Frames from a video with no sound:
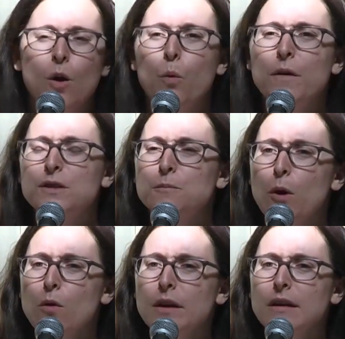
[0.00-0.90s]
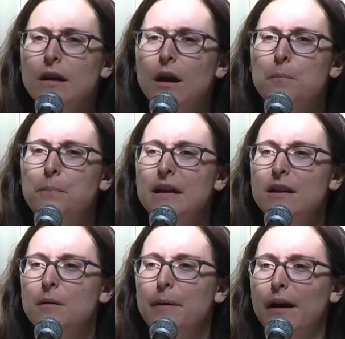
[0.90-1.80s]
We've spoken a bit
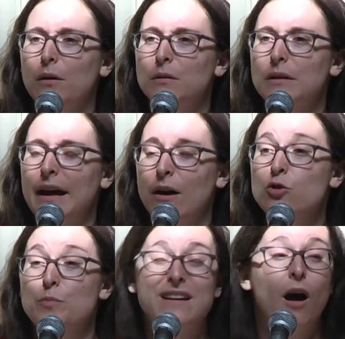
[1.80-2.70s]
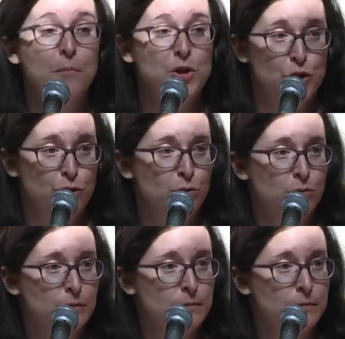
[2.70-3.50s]
about how you become a Jew,